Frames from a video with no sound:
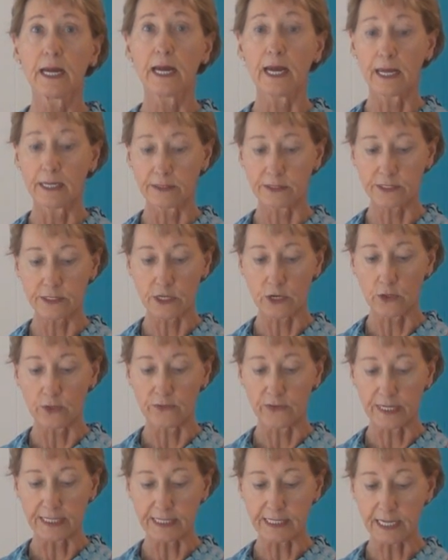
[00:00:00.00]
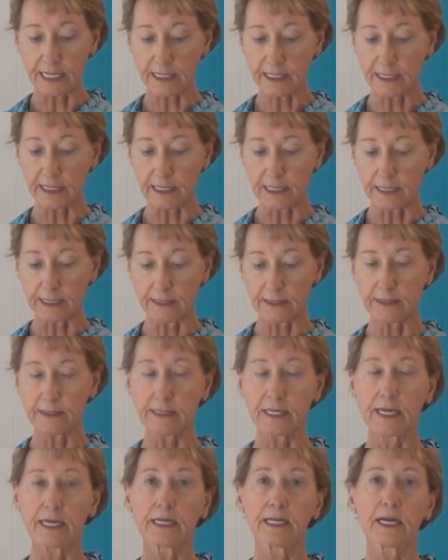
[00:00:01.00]
And so if I take these,
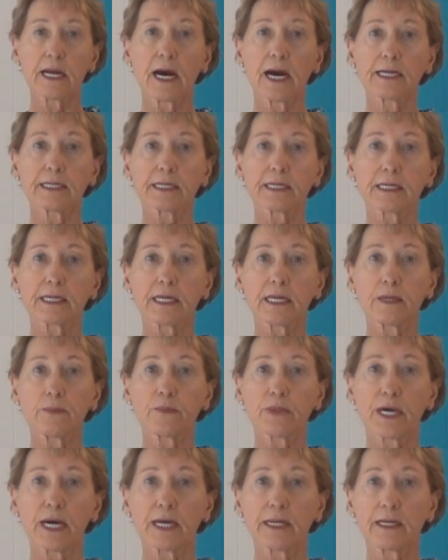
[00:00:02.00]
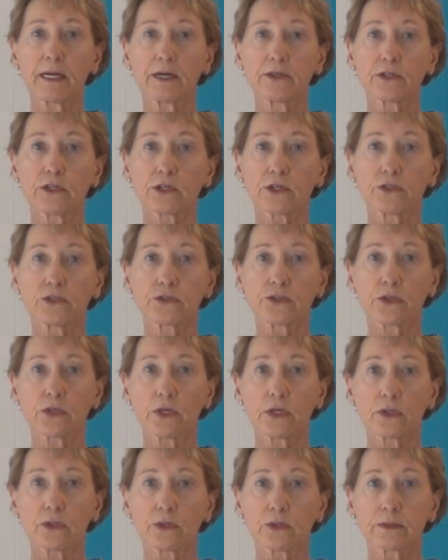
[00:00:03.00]
then I can keep that under
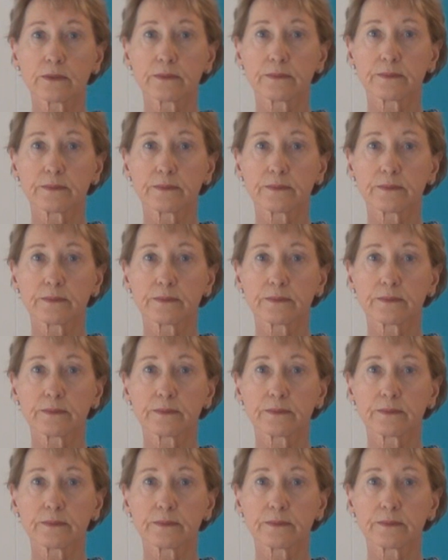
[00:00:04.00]
control.